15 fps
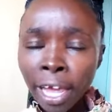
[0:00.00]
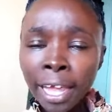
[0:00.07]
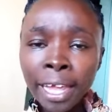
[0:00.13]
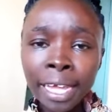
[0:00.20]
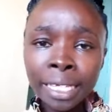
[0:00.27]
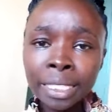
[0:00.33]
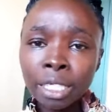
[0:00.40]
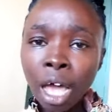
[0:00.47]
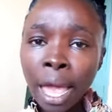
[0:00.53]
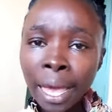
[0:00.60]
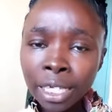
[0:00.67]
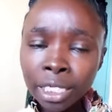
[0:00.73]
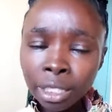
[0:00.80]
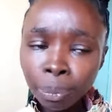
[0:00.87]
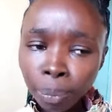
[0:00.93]
he is
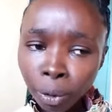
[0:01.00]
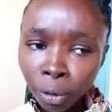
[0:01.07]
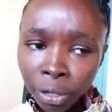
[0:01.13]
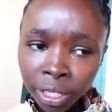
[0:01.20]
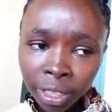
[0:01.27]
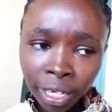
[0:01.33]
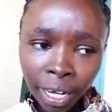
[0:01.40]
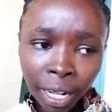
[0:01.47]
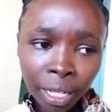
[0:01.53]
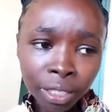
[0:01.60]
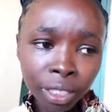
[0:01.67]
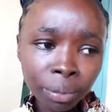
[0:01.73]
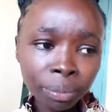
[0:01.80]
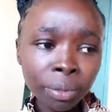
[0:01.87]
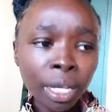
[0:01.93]
exploring the
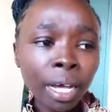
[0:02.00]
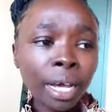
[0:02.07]
culture.